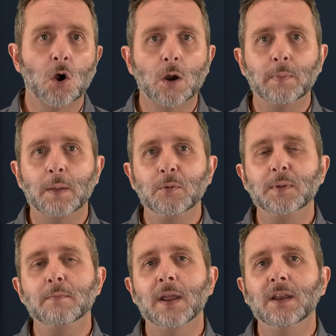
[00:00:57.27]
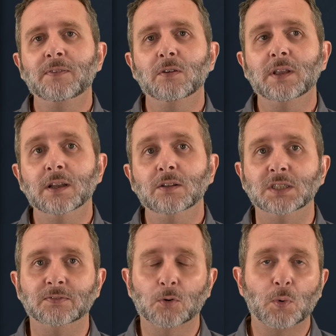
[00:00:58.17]
Or maybe you've been made to feel
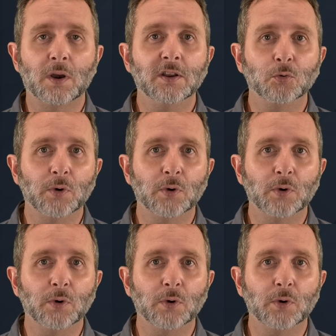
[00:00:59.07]
guilty for wearing